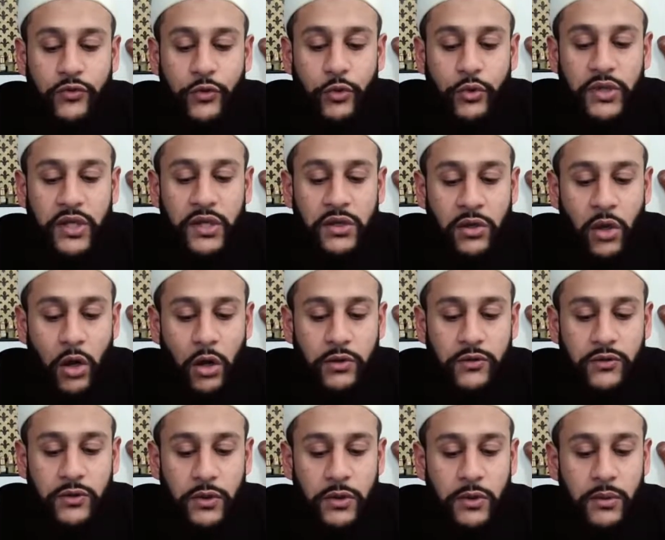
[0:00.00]
who did not
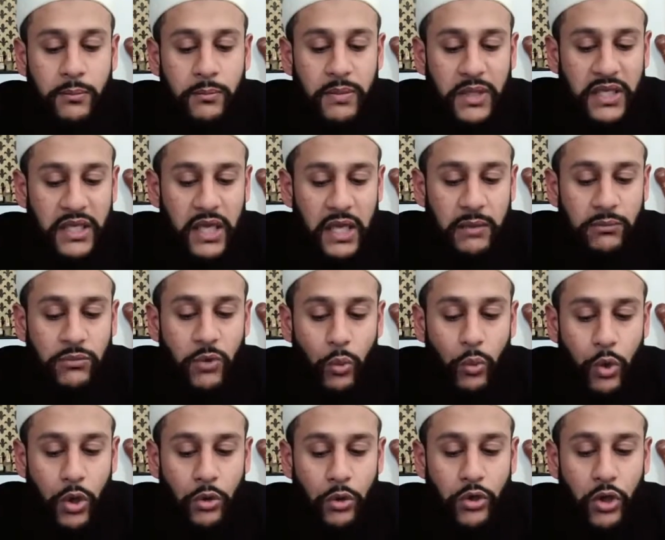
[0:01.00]
became the
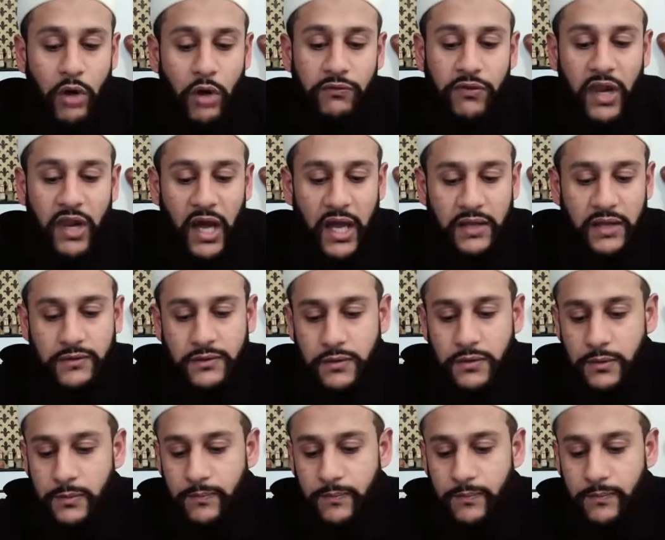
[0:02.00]
world of light.